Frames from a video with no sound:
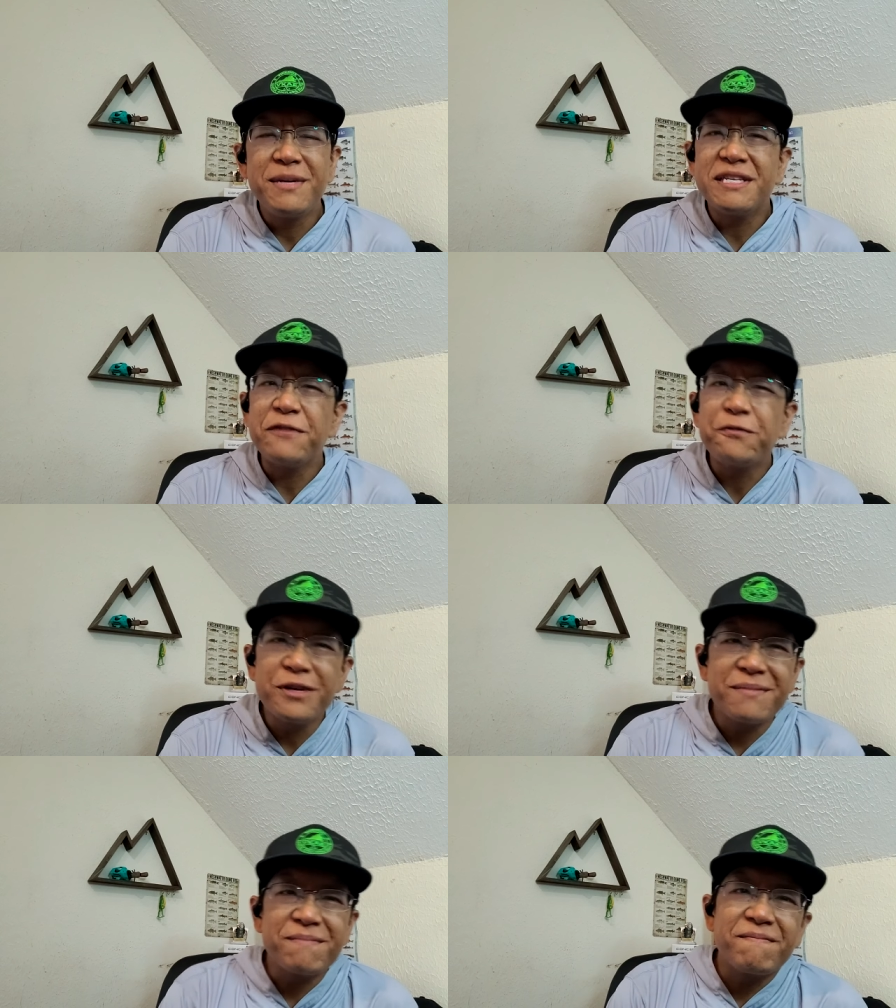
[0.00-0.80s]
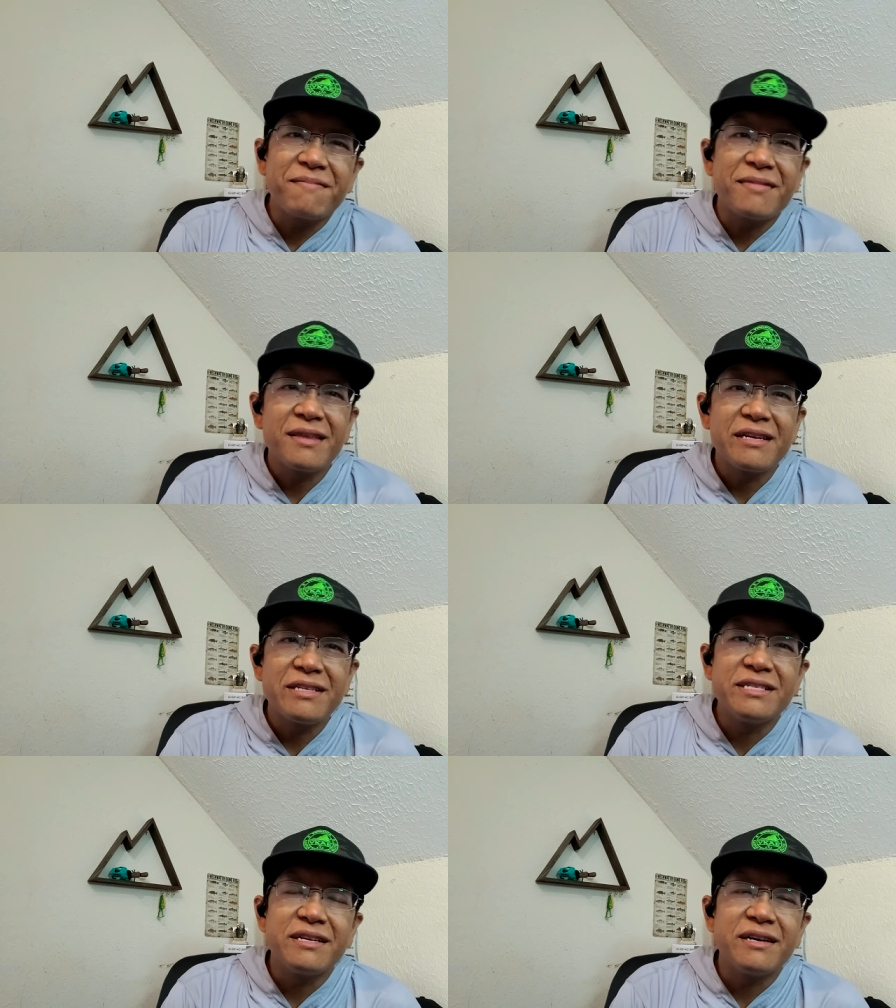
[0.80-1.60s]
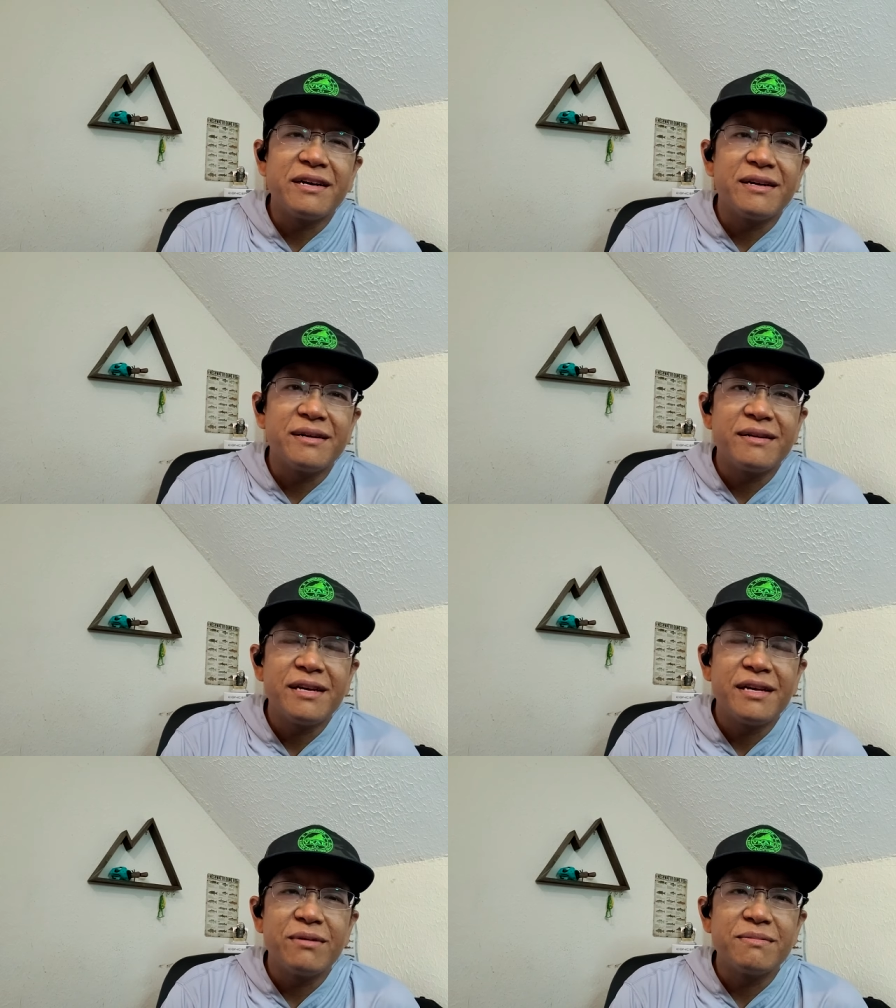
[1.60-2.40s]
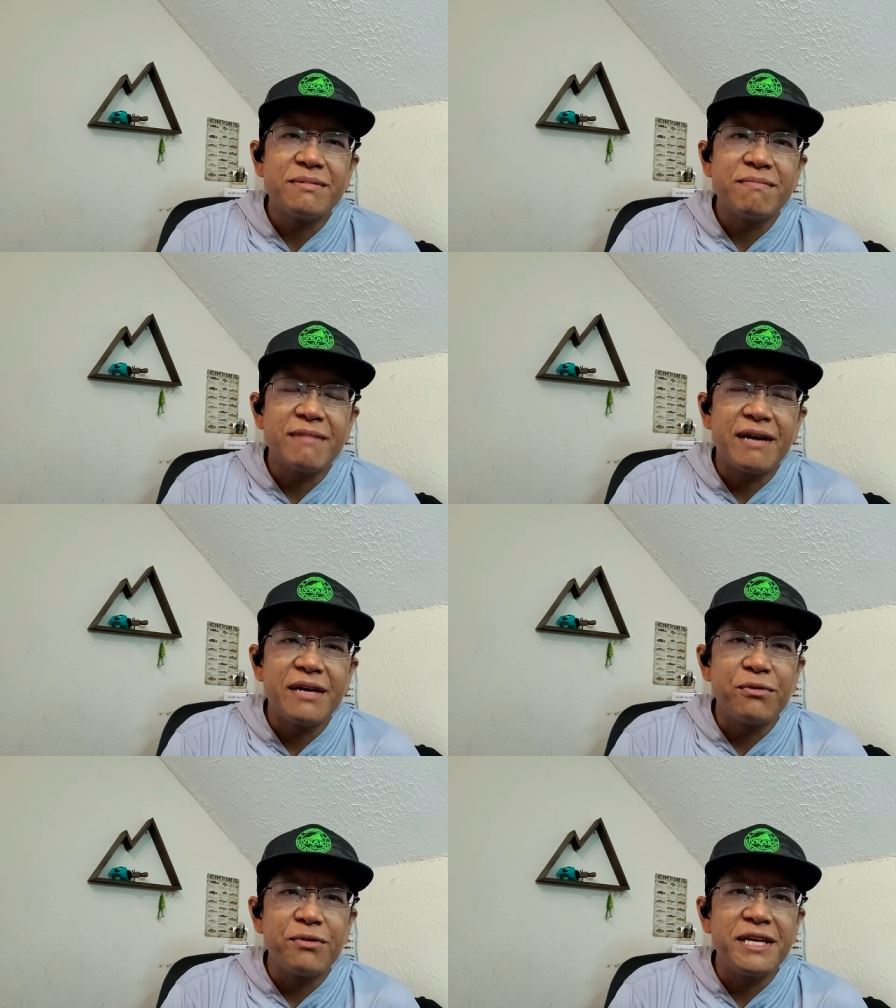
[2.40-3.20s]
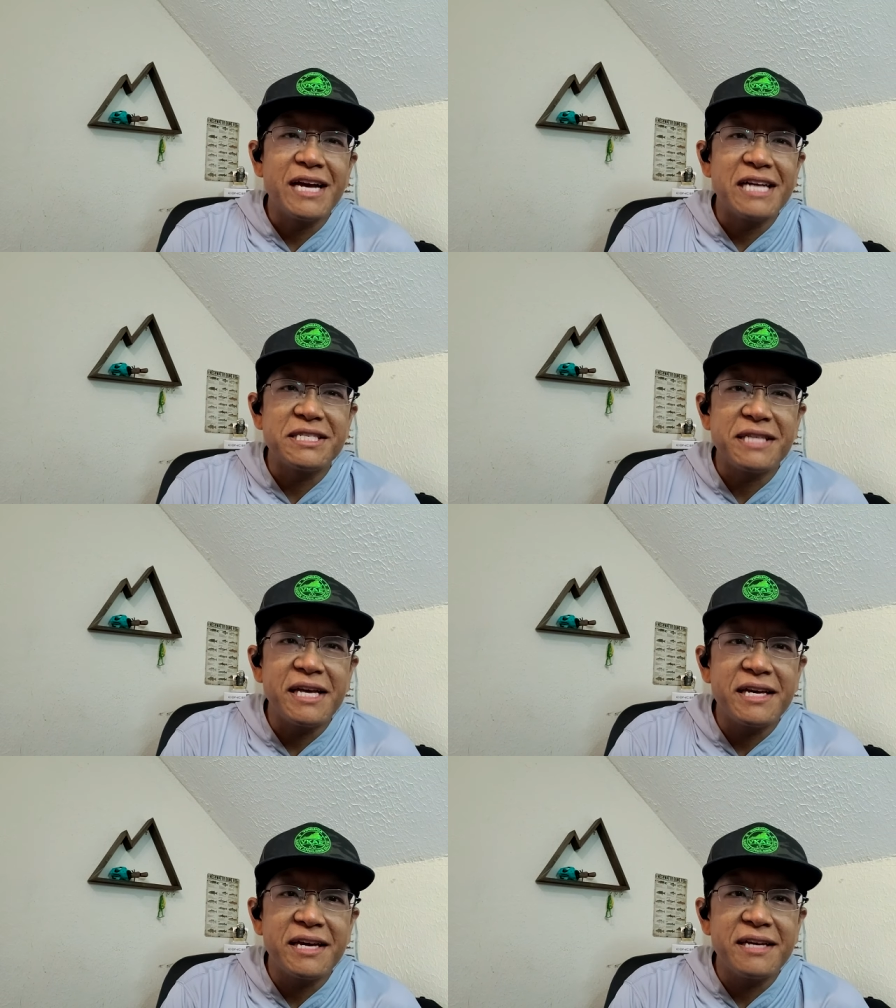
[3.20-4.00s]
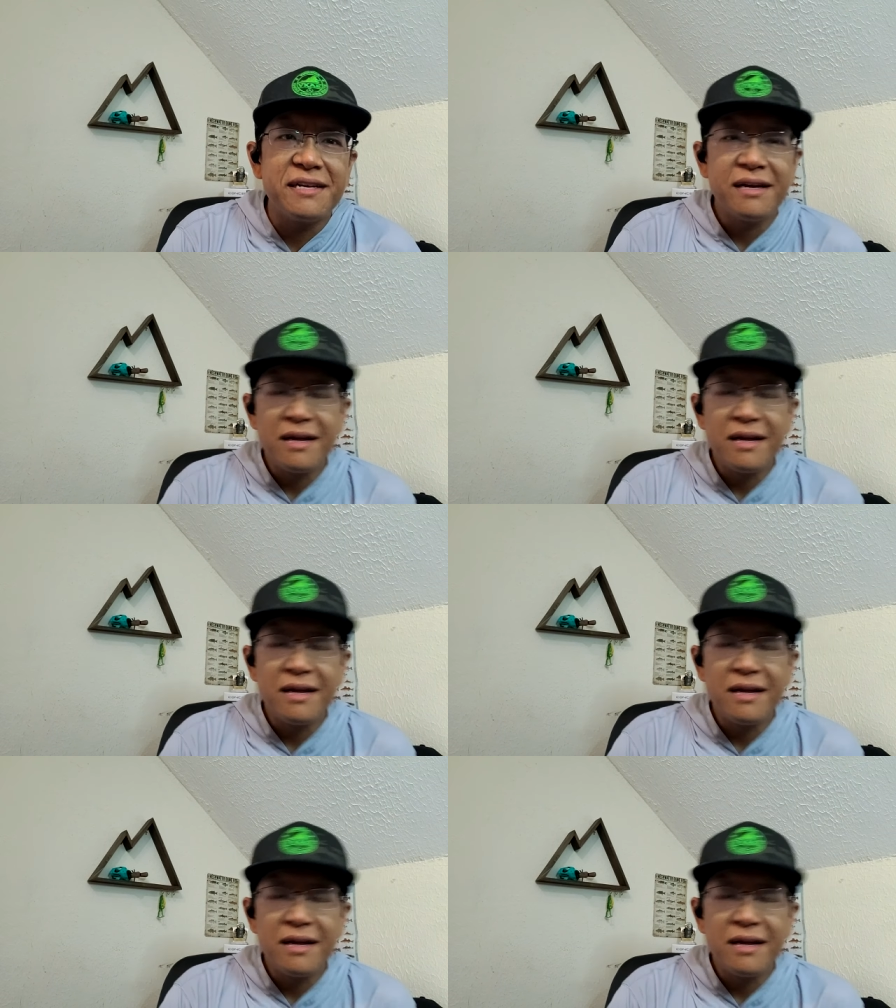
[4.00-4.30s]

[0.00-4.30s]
a bit different because, uh, you know, I don't really catch snakehead